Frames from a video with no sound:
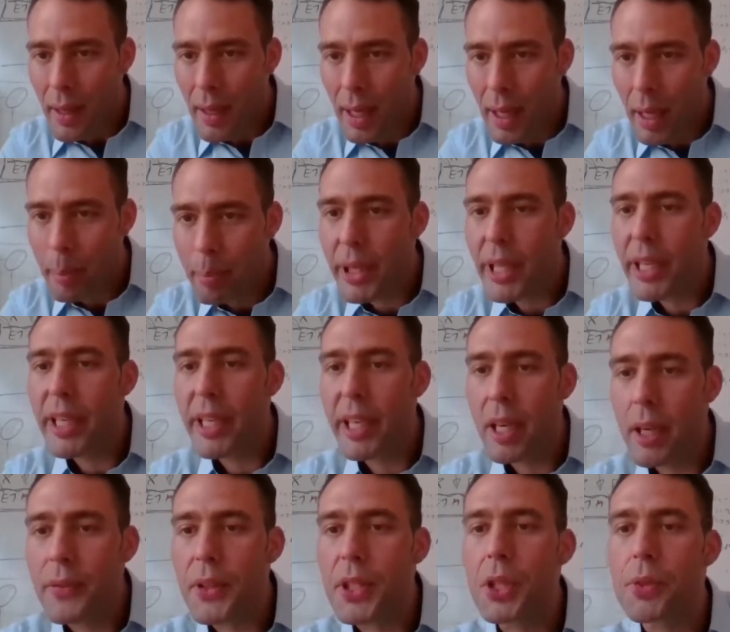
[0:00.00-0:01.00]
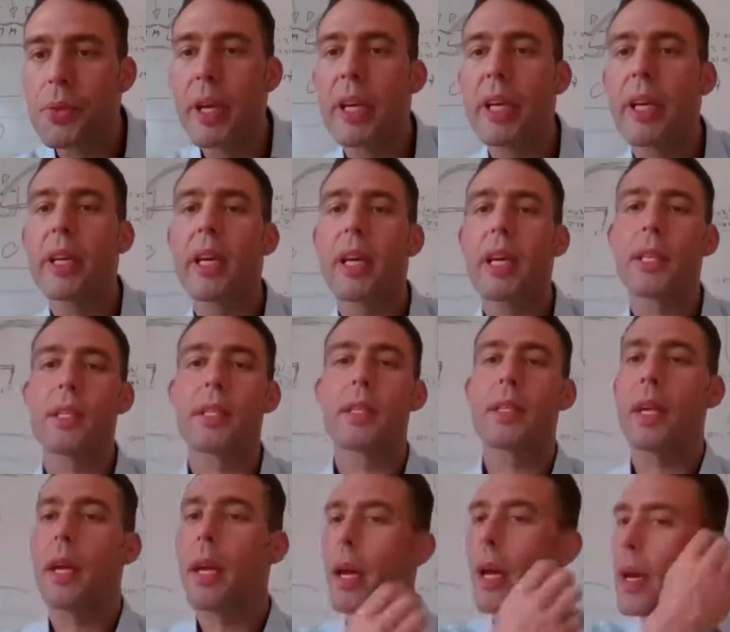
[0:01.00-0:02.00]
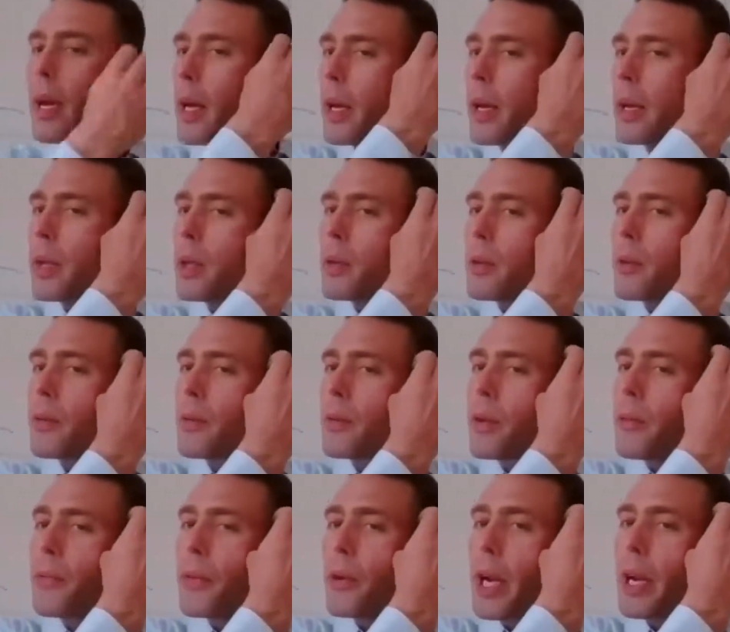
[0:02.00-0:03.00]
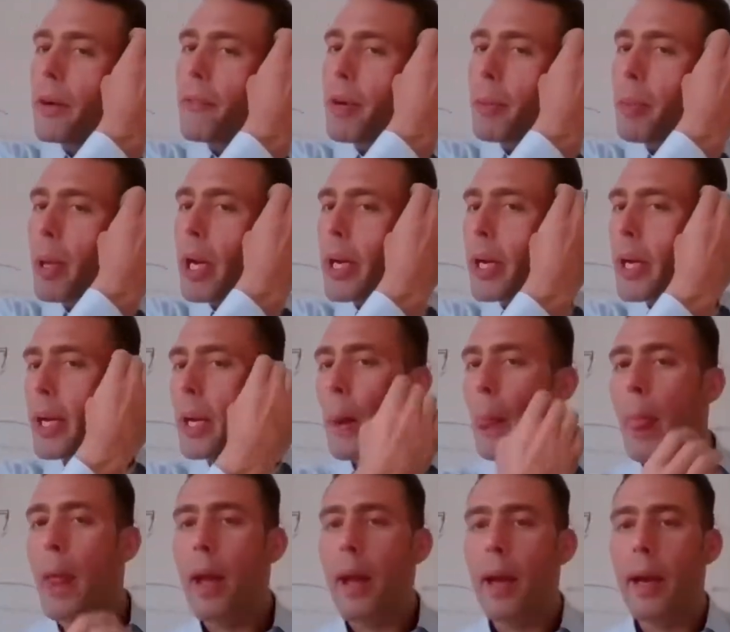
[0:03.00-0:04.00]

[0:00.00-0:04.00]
PDF is ready. Yes, for everybody.